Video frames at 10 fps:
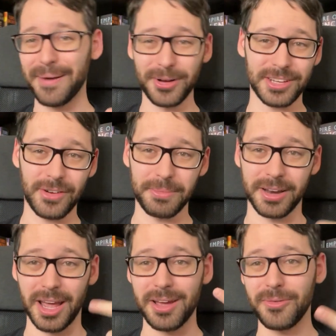Post every
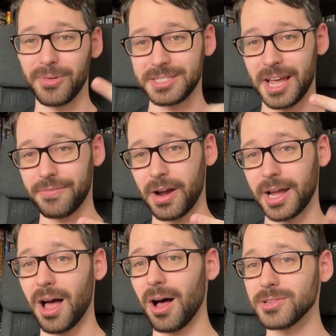Monday, Wednesday, and
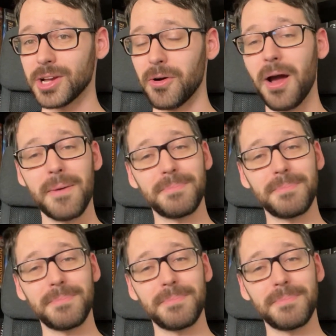Friday. Also,